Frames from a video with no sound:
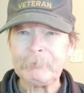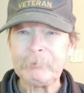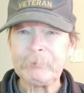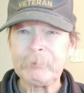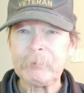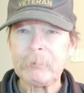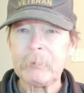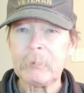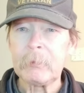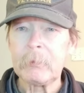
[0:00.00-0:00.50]

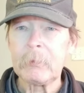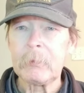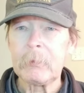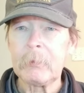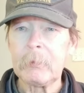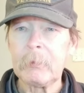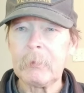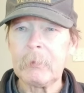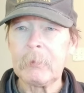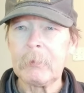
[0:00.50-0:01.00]

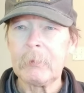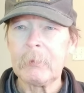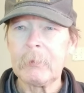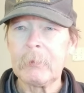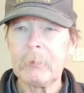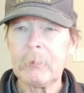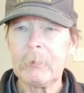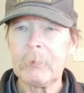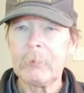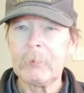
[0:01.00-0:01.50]

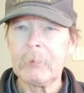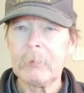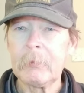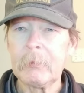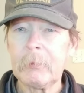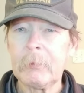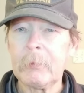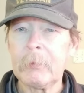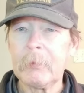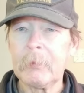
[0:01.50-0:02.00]

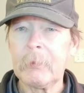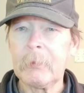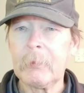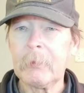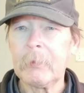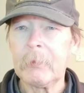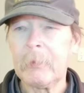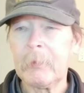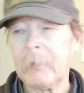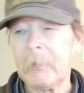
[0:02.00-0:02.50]

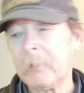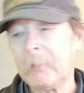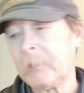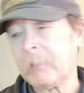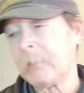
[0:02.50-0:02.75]
Nothing is said.